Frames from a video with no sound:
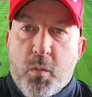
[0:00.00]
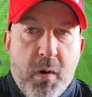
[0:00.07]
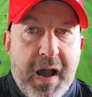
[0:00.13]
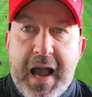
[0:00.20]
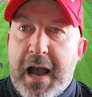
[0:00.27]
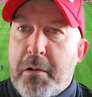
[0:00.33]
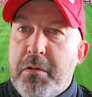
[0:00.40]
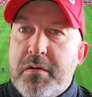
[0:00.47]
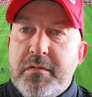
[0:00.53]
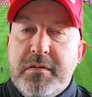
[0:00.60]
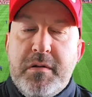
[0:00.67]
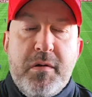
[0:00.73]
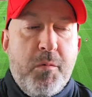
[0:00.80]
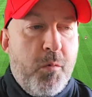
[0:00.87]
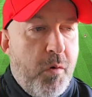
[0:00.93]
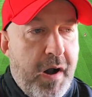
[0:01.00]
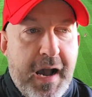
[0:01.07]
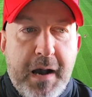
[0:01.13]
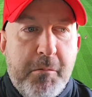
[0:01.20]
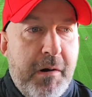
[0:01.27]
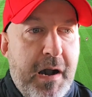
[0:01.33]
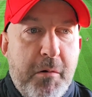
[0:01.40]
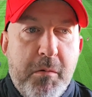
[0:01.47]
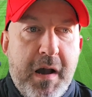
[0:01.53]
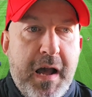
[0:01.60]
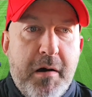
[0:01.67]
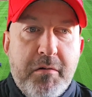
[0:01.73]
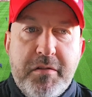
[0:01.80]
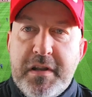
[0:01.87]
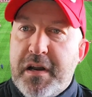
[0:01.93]
Wow. Wow, wow,
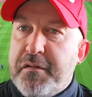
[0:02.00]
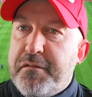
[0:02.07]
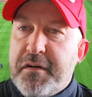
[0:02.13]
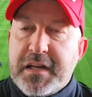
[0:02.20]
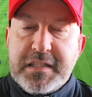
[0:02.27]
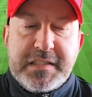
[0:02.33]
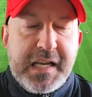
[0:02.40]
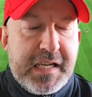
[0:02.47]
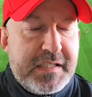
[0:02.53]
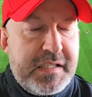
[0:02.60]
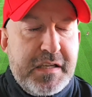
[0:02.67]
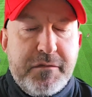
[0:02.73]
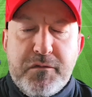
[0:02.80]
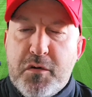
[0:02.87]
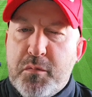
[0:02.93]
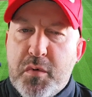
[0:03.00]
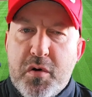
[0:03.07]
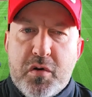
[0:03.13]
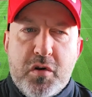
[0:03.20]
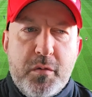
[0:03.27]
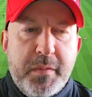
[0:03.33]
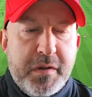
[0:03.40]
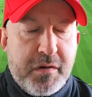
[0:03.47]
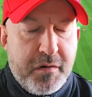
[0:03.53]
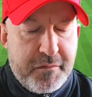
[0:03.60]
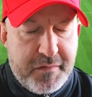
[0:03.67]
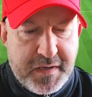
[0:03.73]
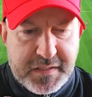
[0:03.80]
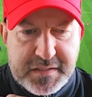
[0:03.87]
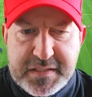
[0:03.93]
wow. They're a fantastic football club. They've
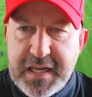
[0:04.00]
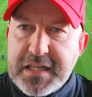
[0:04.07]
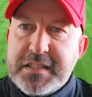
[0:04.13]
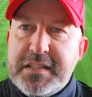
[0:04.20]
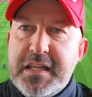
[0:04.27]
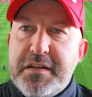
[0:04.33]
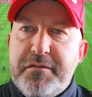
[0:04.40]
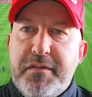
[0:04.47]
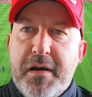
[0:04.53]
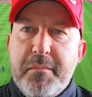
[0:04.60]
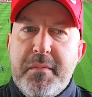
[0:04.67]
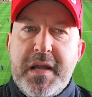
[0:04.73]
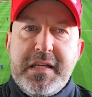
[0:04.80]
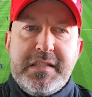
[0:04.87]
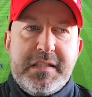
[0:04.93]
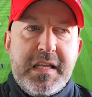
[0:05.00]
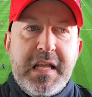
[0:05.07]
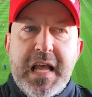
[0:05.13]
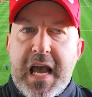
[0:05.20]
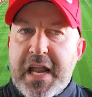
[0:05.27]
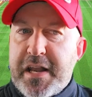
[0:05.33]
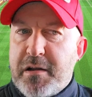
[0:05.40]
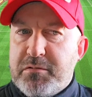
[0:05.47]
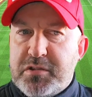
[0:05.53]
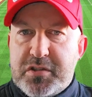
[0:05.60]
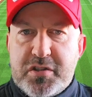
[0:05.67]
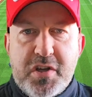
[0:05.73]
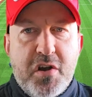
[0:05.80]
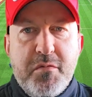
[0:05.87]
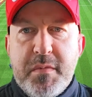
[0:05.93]
got fantastic fan base. I know
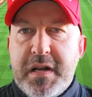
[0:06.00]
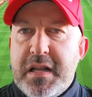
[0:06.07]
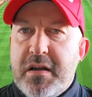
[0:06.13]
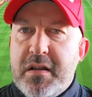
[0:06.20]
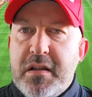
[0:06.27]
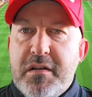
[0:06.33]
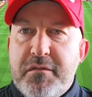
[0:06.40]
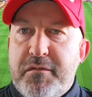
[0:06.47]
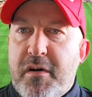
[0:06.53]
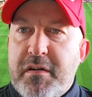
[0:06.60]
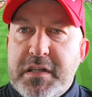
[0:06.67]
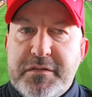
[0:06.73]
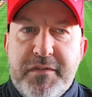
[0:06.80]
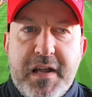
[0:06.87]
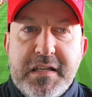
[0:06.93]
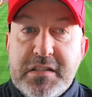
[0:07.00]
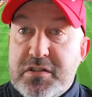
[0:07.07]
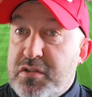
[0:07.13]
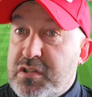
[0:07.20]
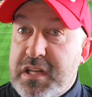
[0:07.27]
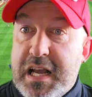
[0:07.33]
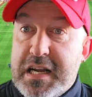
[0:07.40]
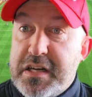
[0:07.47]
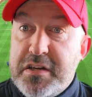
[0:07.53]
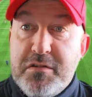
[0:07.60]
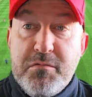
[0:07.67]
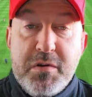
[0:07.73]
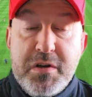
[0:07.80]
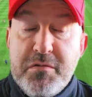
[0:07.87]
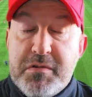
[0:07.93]
so many Forest fans, just like I
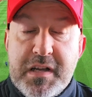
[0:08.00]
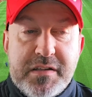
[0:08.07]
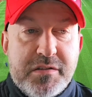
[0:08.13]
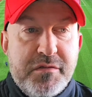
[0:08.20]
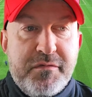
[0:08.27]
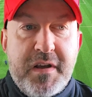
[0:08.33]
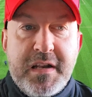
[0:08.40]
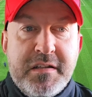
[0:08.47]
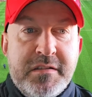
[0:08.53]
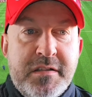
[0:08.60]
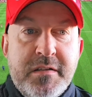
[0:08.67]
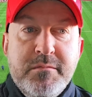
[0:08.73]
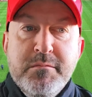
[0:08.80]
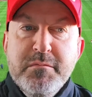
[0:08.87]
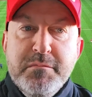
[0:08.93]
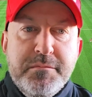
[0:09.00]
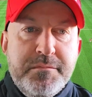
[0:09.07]
do with Newcastle fans.